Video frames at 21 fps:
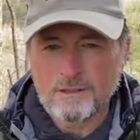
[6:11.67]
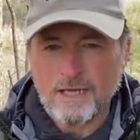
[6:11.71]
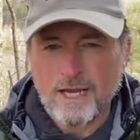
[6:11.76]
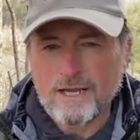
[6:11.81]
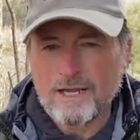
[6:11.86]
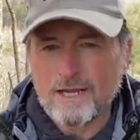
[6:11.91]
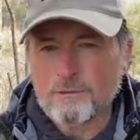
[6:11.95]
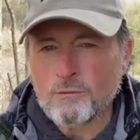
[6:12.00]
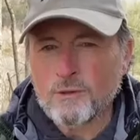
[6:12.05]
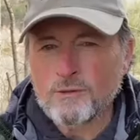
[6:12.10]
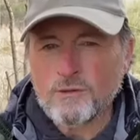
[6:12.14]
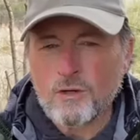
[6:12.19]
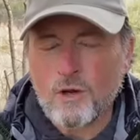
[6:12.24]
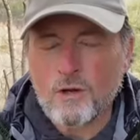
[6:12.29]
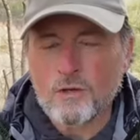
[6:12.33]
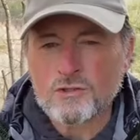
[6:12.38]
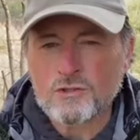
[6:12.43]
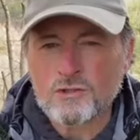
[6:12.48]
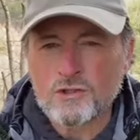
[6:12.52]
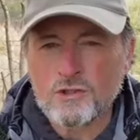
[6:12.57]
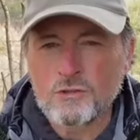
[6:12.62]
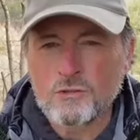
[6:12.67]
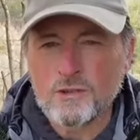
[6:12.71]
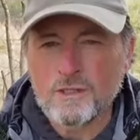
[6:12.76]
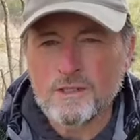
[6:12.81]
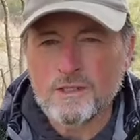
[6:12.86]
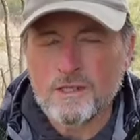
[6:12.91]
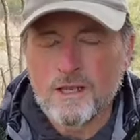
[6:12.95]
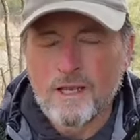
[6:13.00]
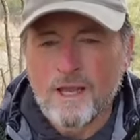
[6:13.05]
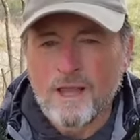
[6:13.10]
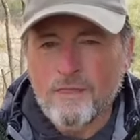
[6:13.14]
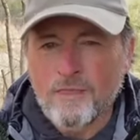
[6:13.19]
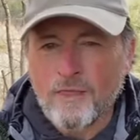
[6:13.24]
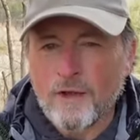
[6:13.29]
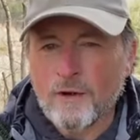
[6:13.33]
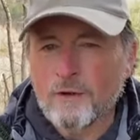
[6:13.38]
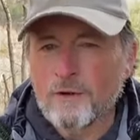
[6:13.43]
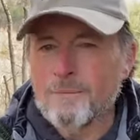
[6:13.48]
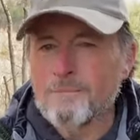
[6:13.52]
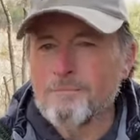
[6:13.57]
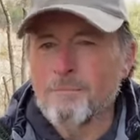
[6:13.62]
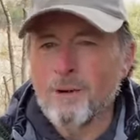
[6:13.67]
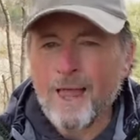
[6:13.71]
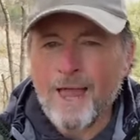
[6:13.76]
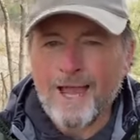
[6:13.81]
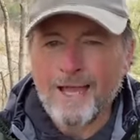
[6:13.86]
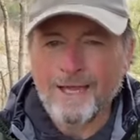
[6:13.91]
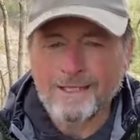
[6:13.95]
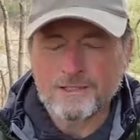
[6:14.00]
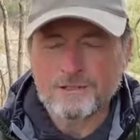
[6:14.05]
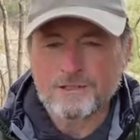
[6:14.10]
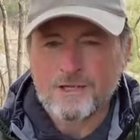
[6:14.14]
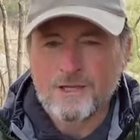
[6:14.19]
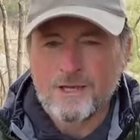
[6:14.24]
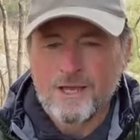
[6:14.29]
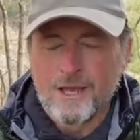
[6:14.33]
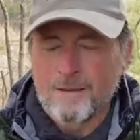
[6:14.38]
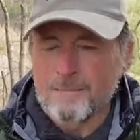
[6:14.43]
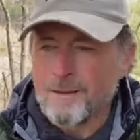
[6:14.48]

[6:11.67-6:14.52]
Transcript: Kind of like what dogs do that are in blinds.